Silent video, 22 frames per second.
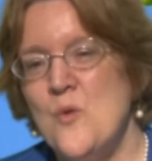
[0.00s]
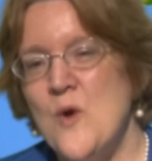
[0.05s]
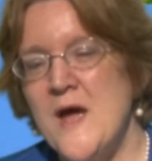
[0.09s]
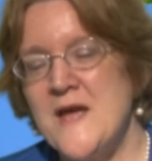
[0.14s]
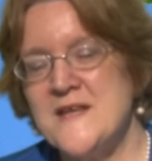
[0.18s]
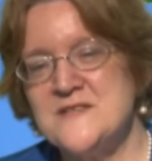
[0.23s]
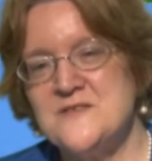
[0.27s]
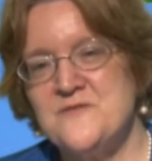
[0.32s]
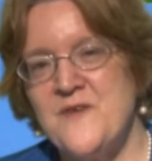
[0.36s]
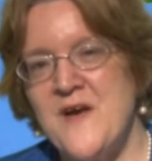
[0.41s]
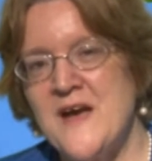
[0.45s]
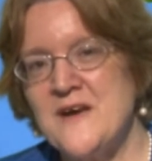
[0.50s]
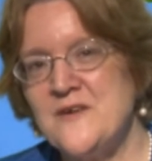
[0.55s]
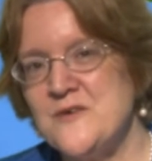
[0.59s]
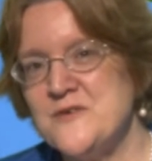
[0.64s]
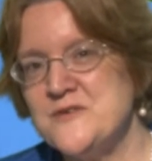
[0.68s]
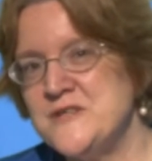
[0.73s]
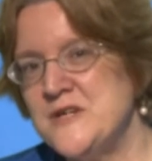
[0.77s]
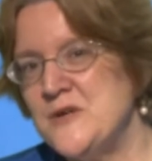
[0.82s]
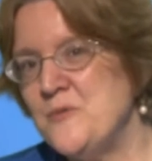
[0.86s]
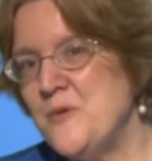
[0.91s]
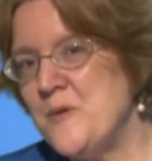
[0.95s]
As
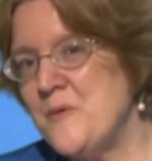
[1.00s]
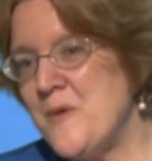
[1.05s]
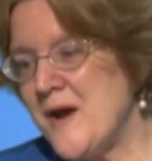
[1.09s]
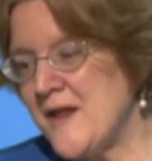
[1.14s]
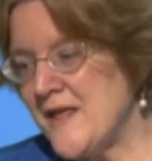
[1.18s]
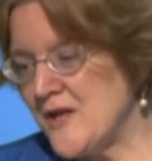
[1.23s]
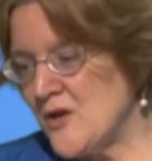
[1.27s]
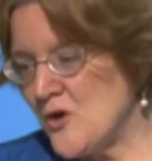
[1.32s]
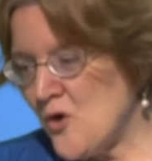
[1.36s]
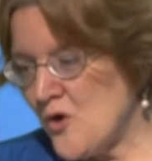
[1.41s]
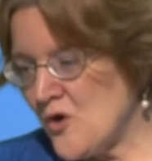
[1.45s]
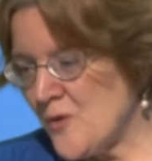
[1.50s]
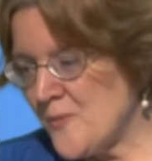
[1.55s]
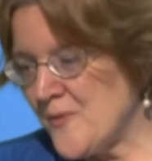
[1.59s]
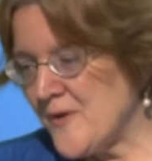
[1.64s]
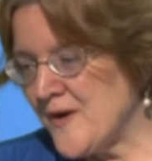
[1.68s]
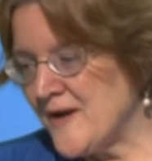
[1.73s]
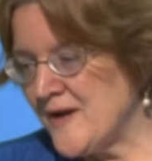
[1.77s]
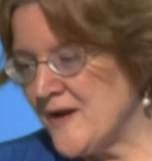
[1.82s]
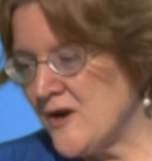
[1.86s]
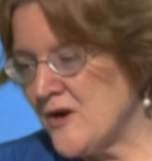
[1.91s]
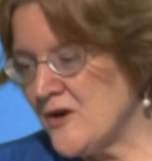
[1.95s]
faculty, we want to
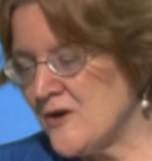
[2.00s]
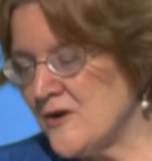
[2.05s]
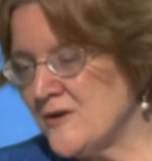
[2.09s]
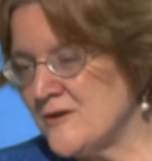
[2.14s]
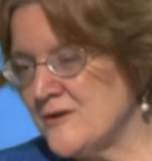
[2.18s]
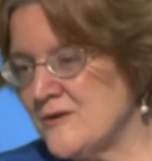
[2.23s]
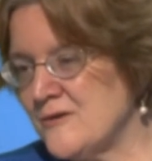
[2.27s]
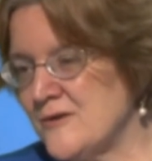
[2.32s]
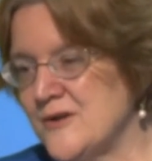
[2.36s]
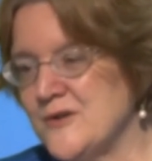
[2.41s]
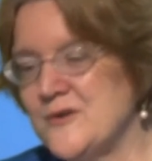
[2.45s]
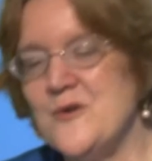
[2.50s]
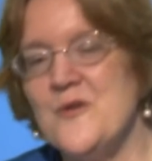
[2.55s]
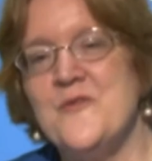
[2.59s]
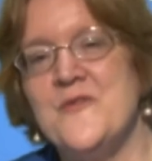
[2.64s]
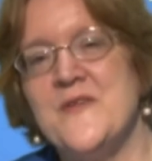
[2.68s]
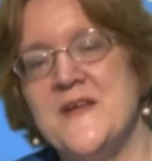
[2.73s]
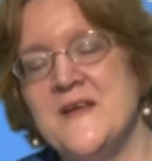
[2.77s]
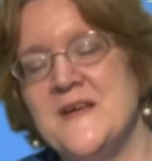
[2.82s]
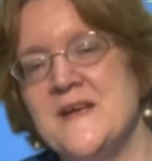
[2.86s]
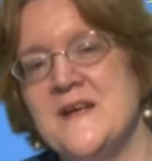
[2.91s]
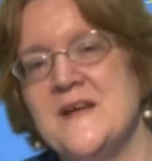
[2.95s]
incorporate our critical
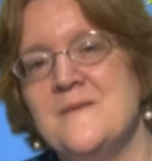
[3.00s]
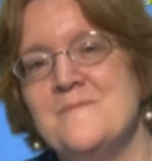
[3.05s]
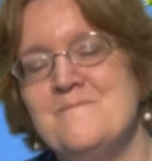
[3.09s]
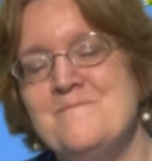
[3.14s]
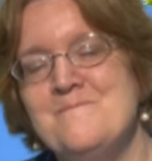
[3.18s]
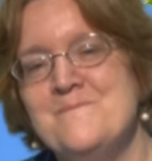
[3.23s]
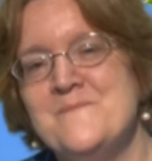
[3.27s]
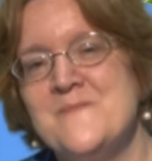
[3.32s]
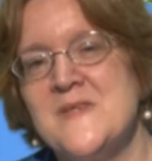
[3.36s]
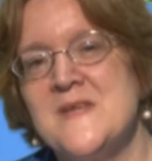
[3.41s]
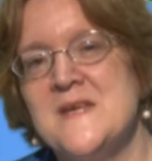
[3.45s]
thinking